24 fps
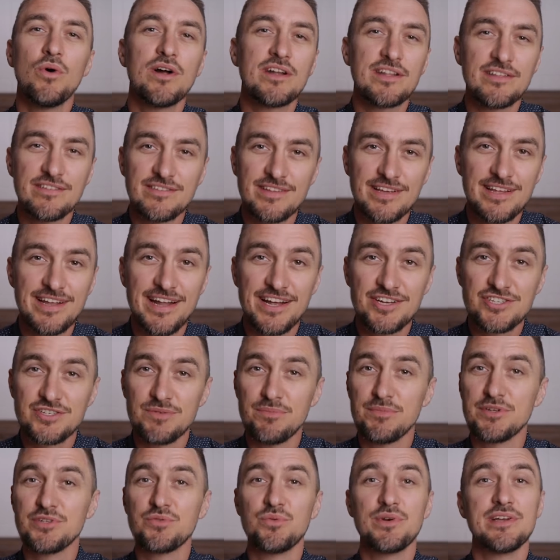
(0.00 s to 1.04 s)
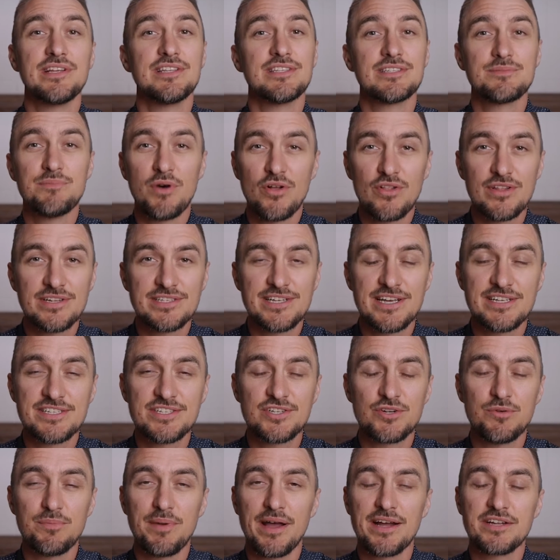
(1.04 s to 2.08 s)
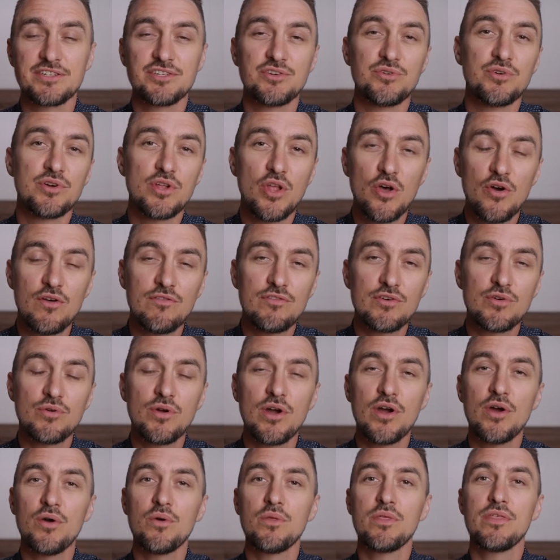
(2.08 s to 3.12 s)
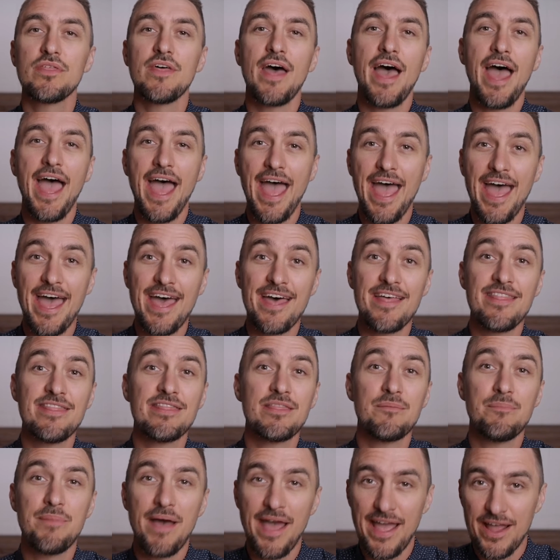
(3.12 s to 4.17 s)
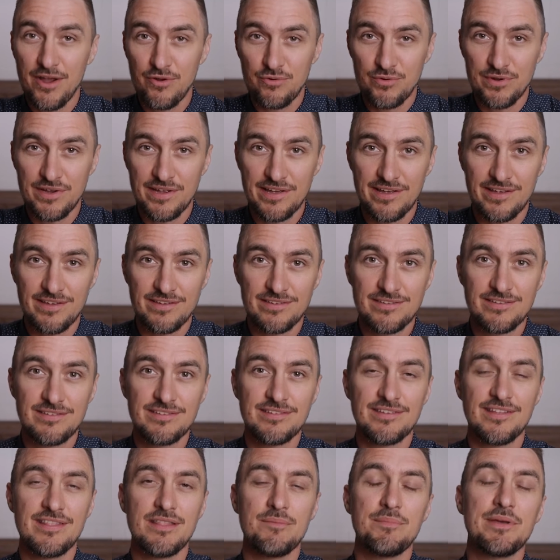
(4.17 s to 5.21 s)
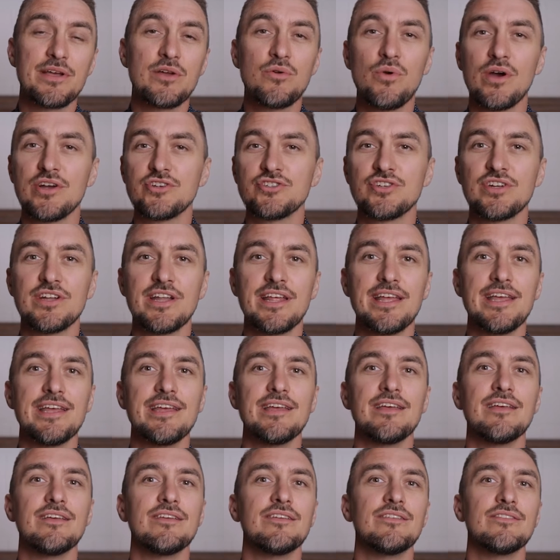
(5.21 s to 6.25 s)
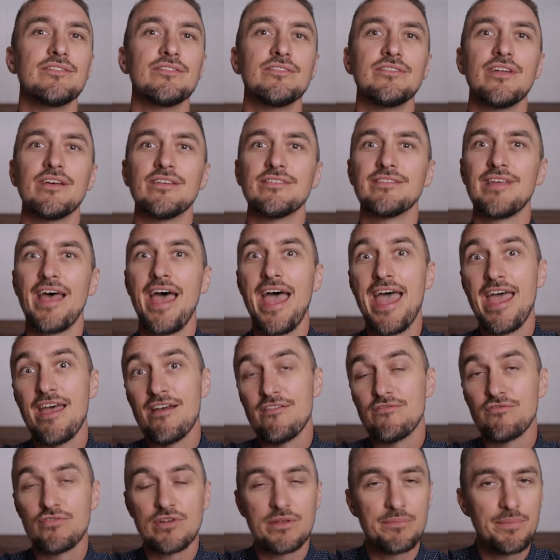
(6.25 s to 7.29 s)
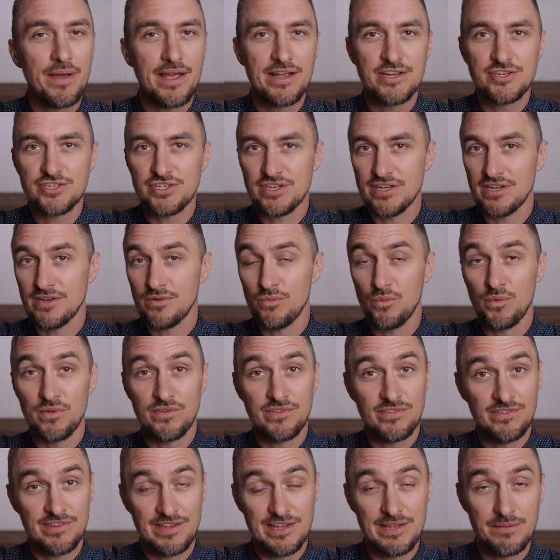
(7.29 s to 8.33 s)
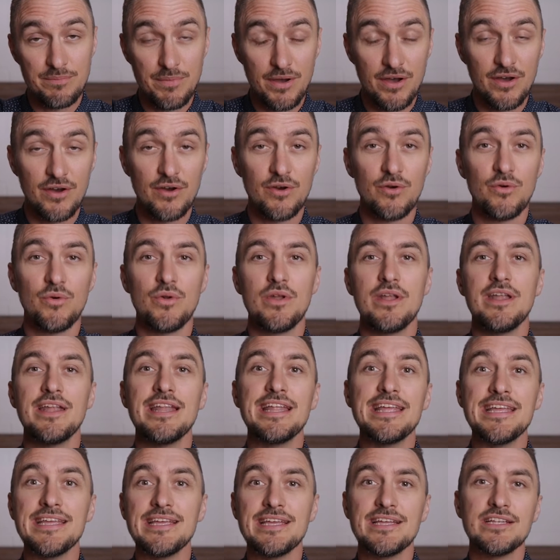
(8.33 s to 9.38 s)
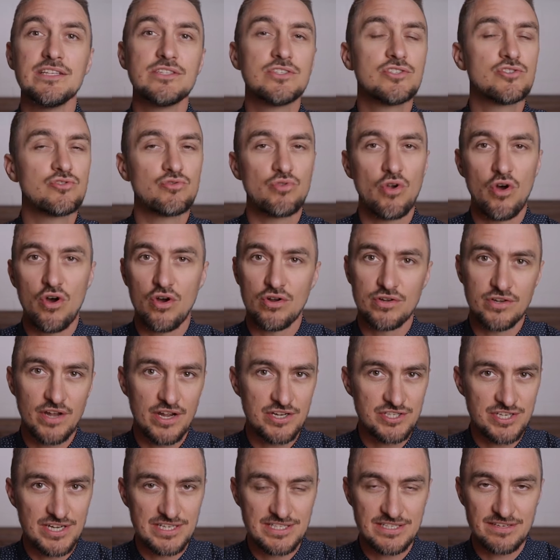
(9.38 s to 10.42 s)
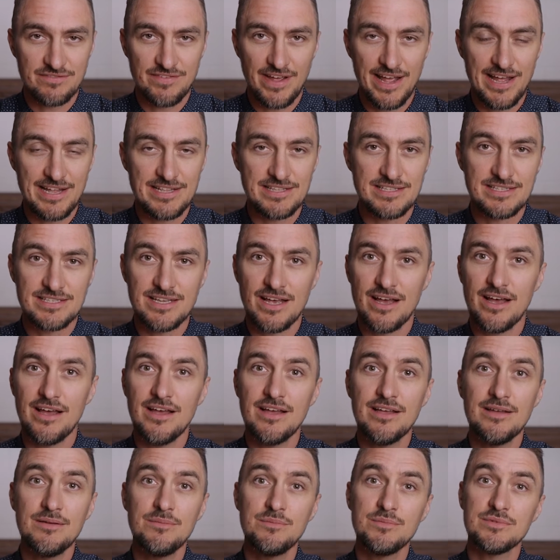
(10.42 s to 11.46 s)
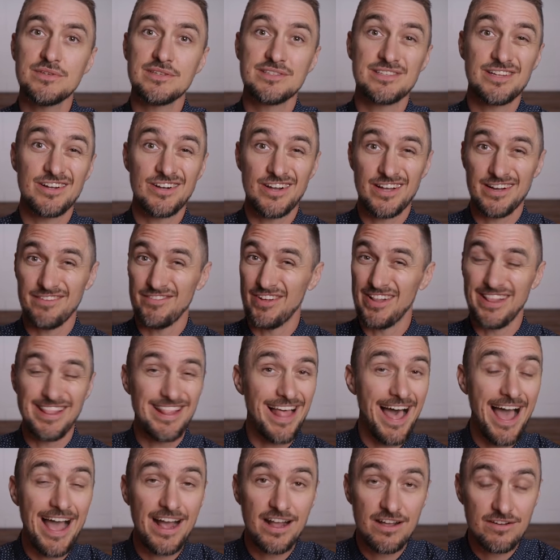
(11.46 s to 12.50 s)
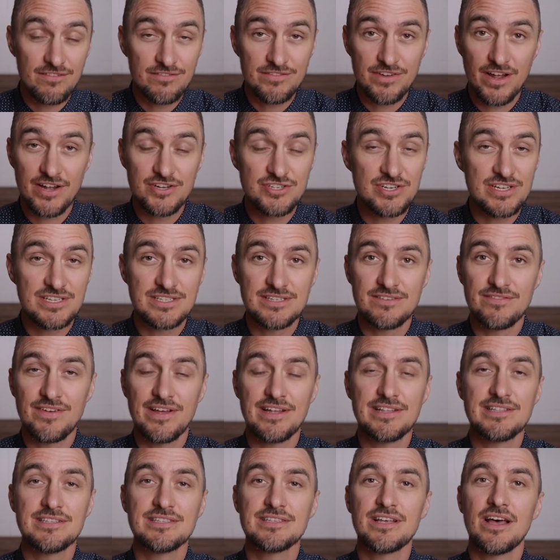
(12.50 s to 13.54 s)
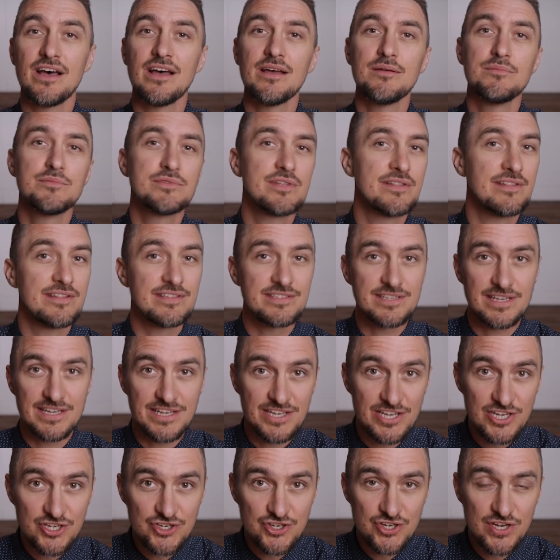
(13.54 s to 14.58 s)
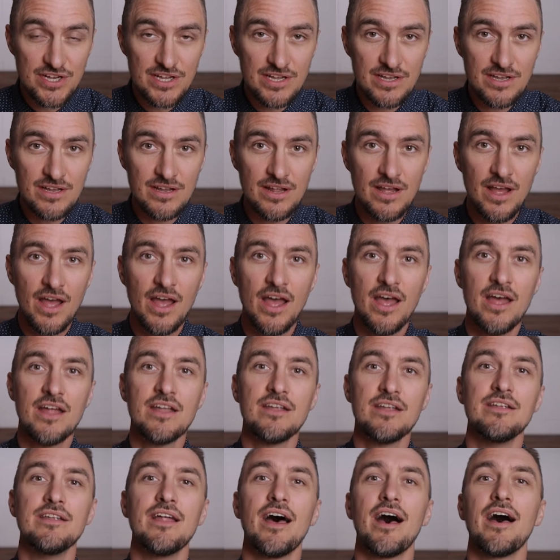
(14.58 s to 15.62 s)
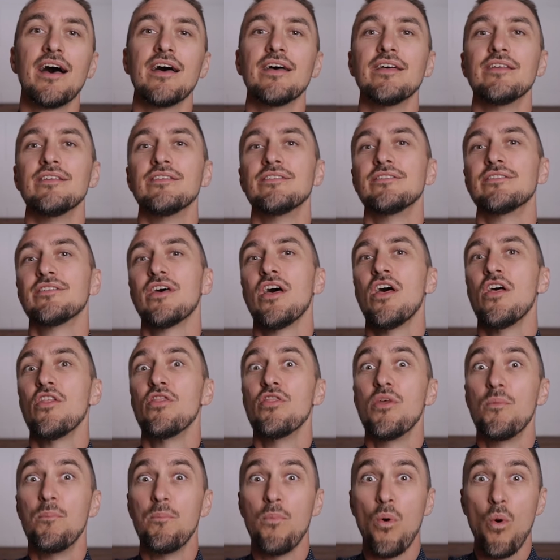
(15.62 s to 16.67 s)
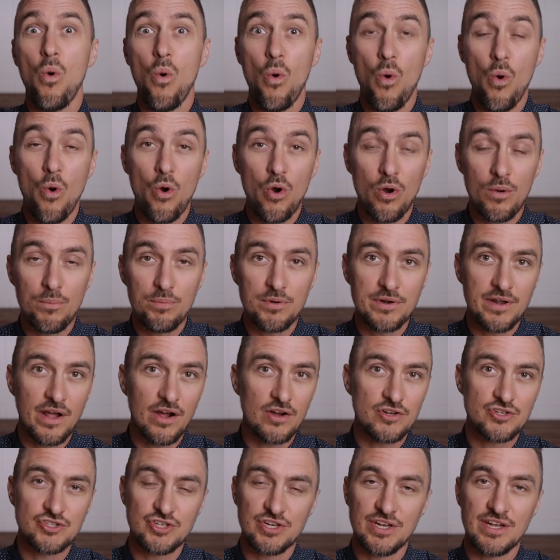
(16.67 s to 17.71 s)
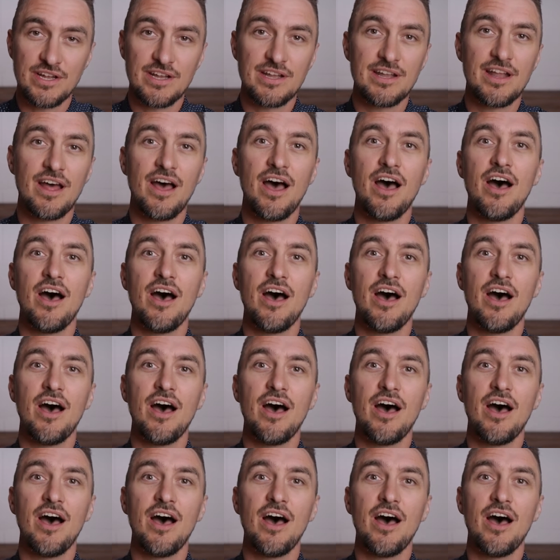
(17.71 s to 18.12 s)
What is the connection between small intestinal bacterial overgrowth and the pancreas? And the big question is, does every patient with SIBO need strong digestive enzymes? Is there kind of a lack of digestive enzymes in this condition? Does the poor production